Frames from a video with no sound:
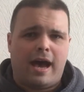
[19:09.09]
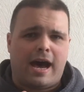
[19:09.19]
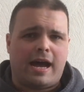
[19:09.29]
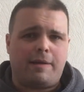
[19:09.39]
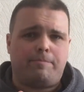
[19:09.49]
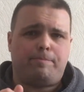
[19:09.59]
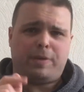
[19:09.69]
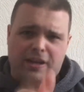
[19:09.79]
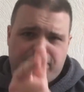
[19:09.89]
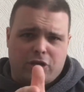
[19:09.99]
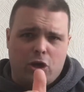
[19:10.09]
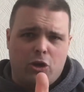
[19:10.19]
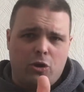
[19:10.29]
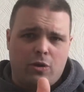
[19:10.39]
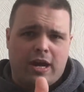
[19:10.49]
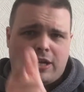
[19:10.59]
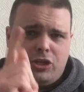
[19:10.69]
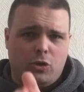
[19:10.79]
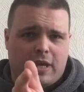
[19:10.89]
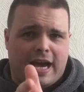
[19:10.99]
I'm Beef Duke, and
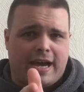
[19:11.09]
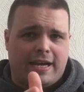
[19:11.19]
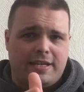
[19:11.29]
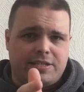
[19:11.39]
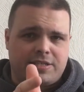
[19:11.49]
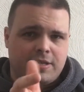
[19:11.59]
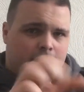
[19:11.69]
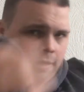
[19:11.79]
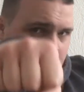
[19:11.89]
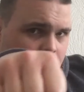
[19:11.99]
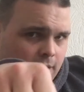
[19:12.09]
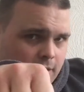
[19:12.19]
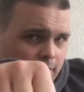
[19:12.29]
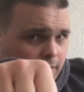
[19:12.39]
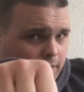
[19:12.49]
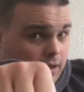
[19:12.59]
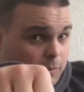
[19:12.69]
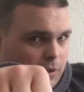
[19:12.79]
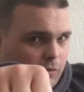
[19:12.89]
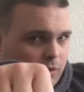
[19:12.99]
you guys keep it